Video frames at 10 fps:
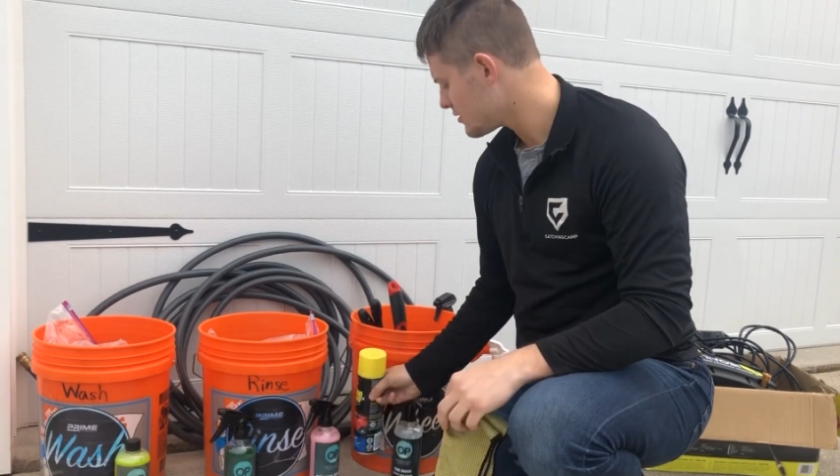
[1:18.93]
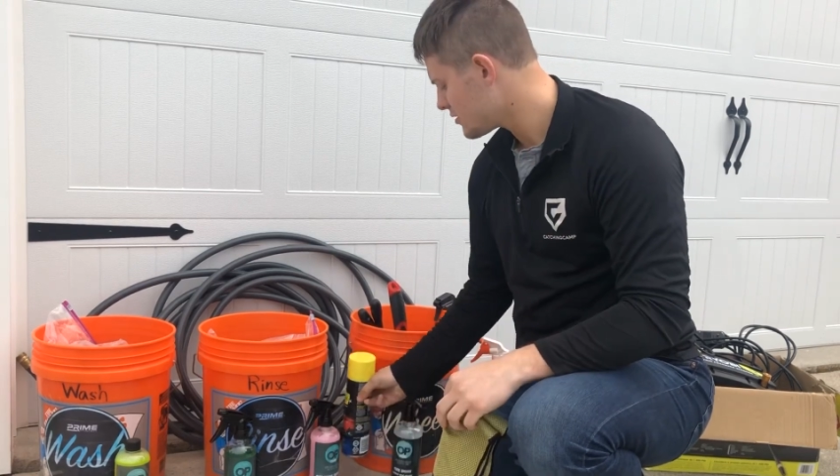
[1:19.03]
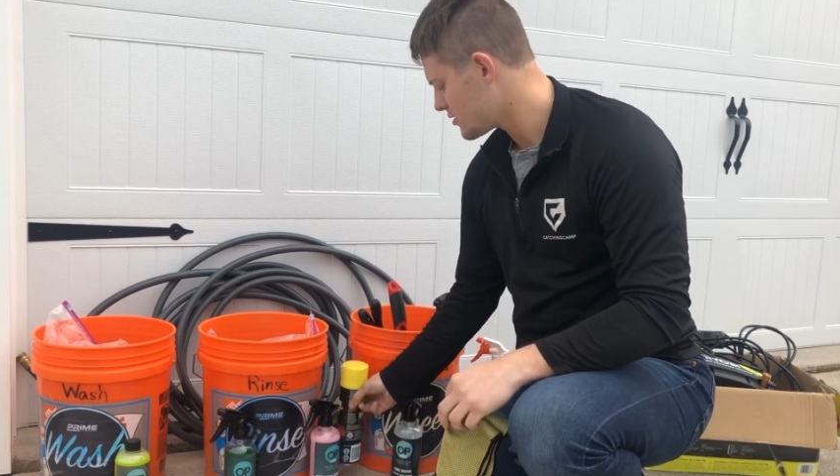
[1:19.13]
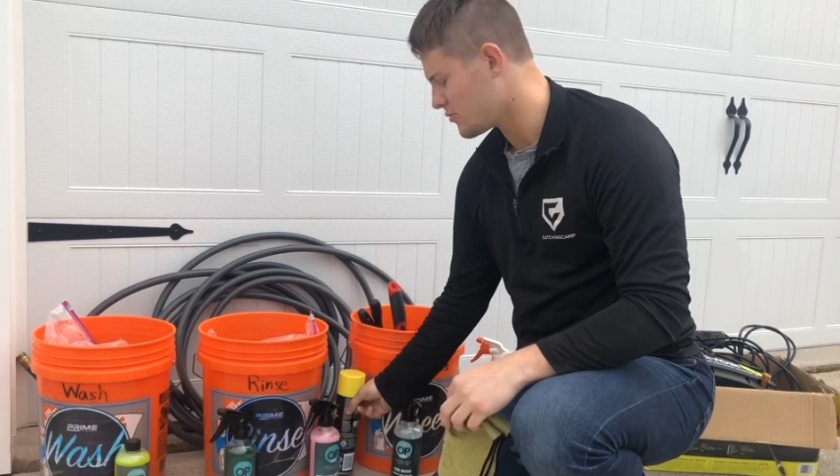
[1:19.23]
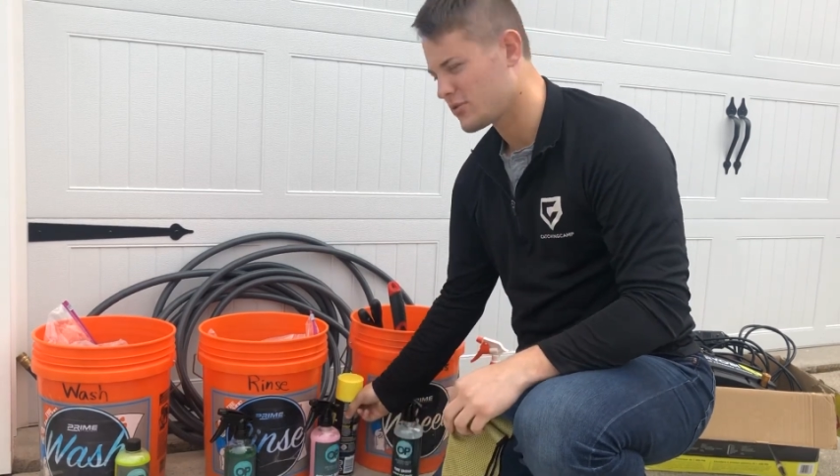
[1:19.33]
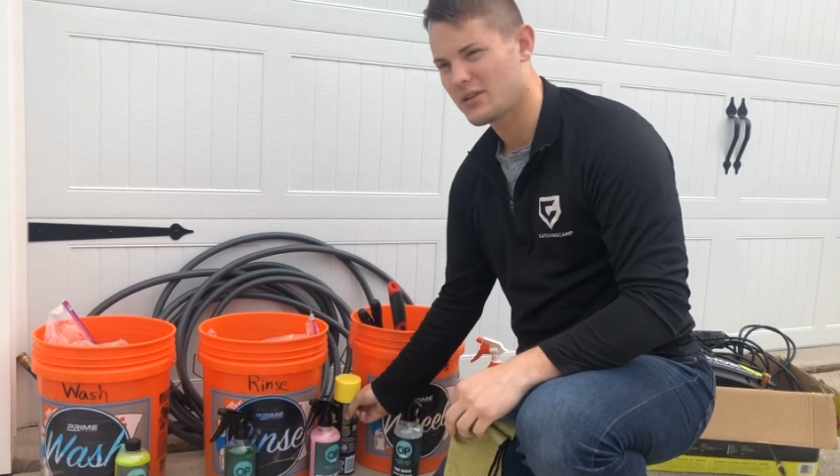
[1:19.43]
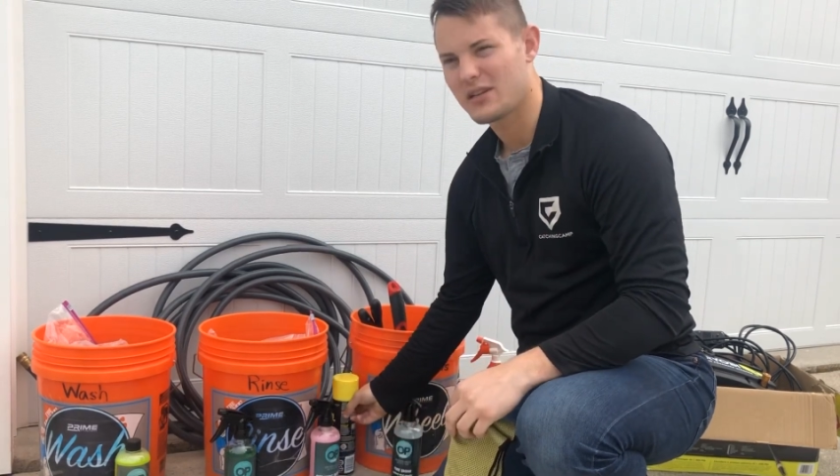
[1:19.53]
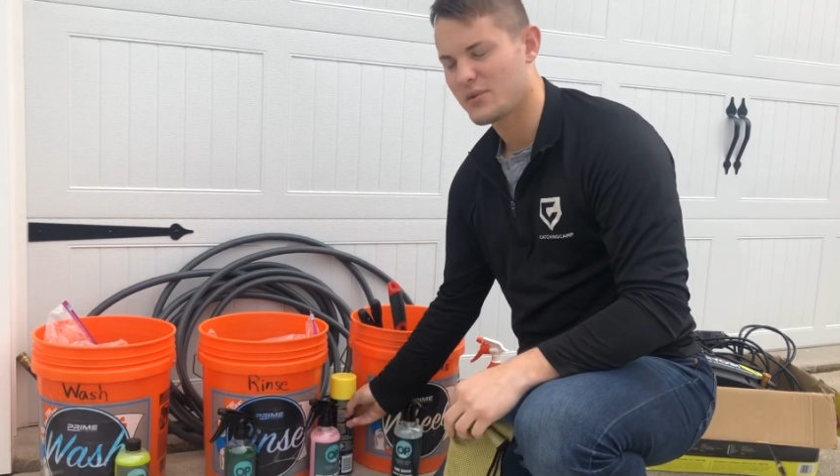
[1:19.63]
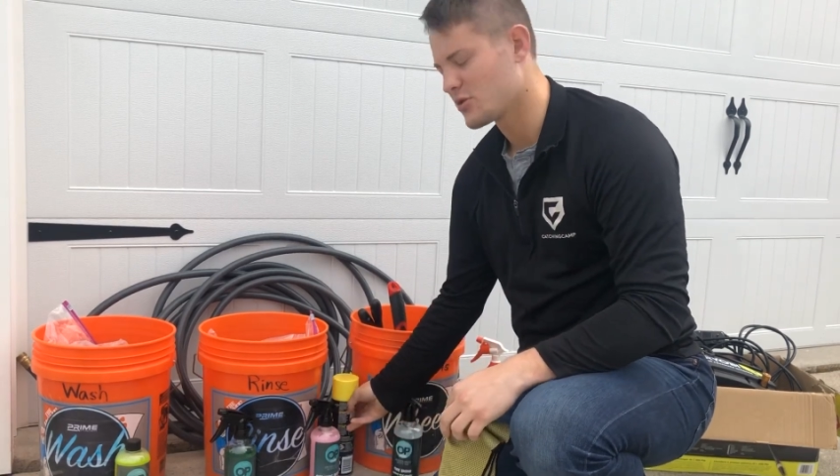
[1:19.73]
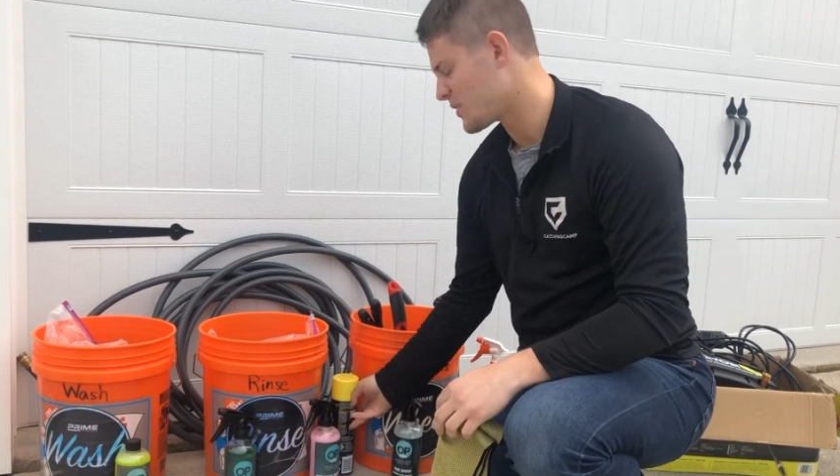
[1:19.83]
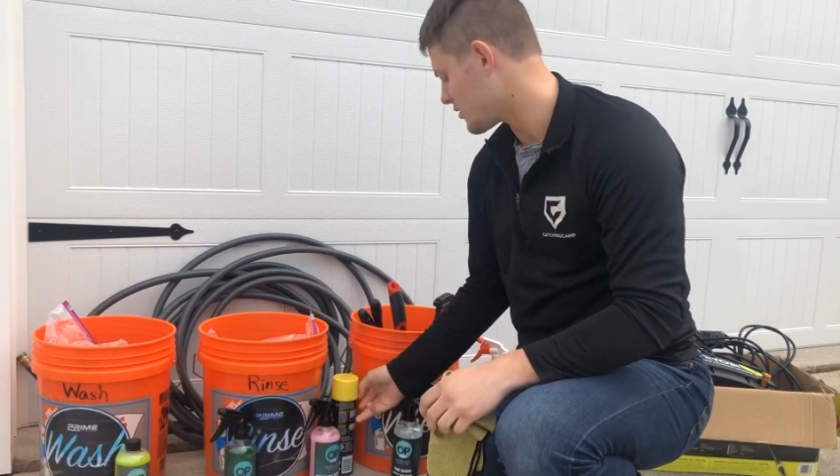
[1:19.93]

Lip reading: so it won't damage your paint.